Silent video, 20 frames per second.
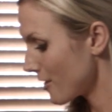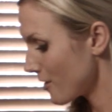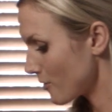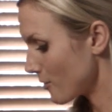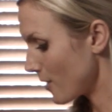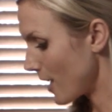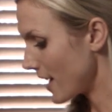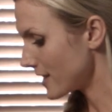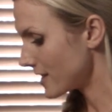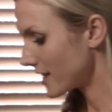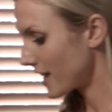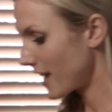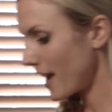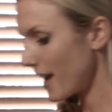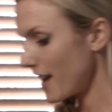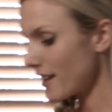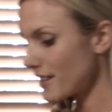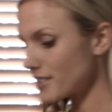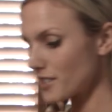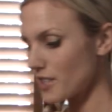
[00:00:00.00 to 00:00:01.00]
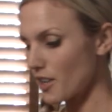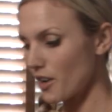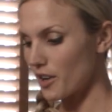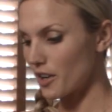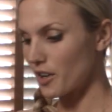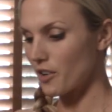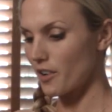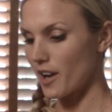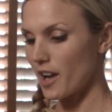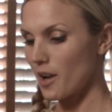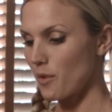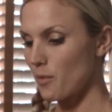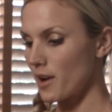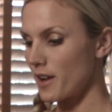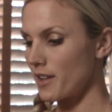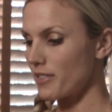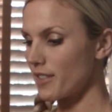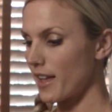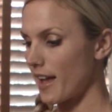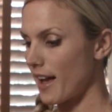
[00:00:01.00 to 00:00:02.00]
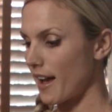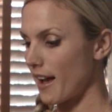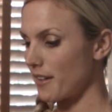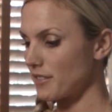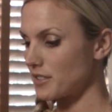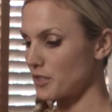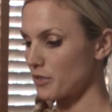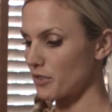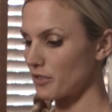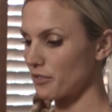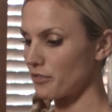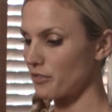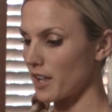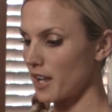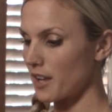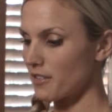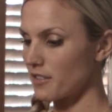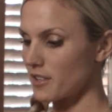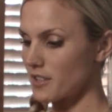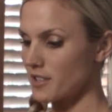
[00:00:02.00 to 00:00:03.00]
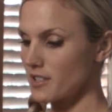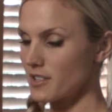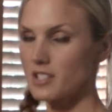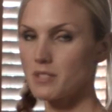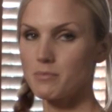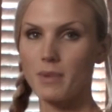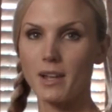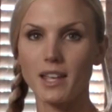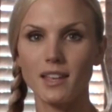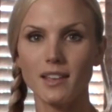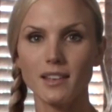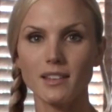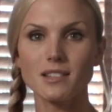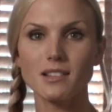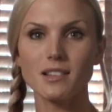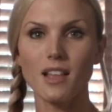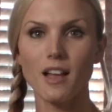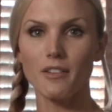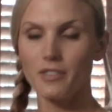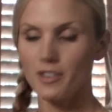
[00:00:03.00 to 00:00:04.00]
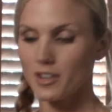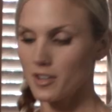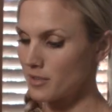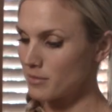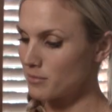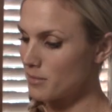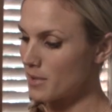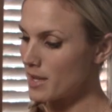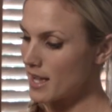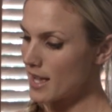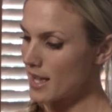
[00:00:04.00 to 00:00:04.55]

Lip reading: Rice cakes are a great one. They have different flavors. My kids love them.